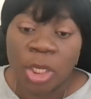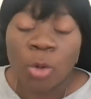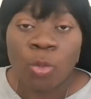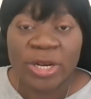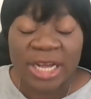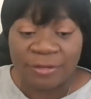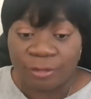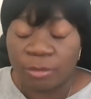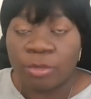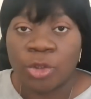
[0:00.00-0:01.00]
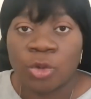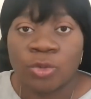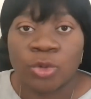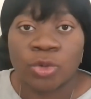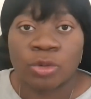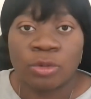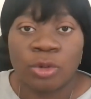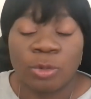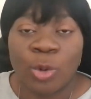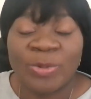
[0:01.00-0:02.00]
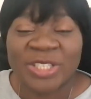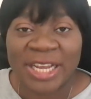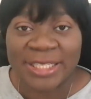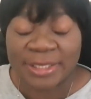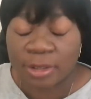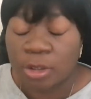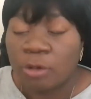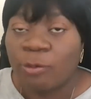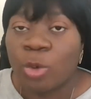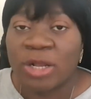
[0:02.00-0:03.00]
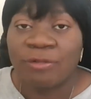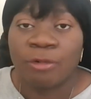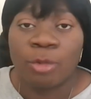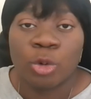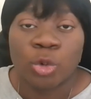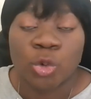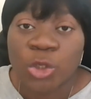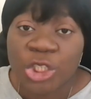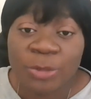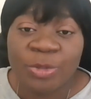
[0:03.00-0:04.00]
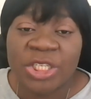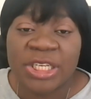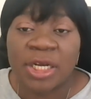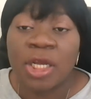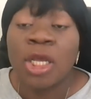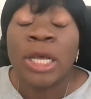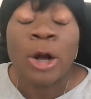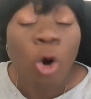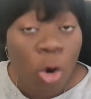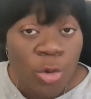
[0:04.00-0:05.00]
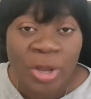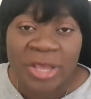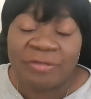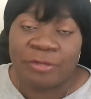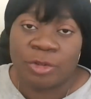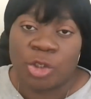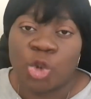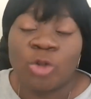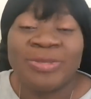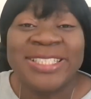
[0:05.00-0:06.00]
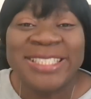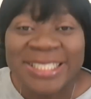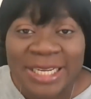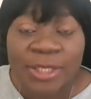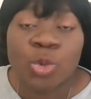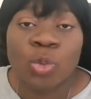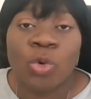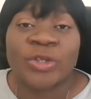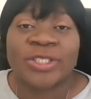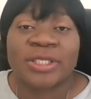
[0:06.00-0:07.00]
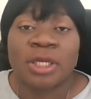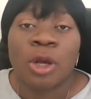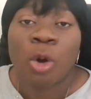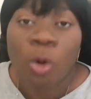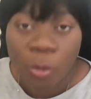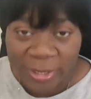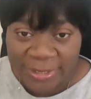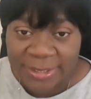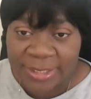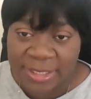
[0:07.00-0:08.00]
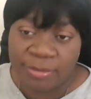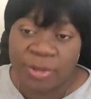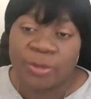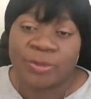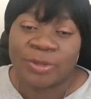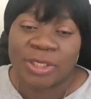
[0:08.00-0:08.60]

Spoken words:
whether from your website, whether from your social media. All your effort should be geared towards collecting email.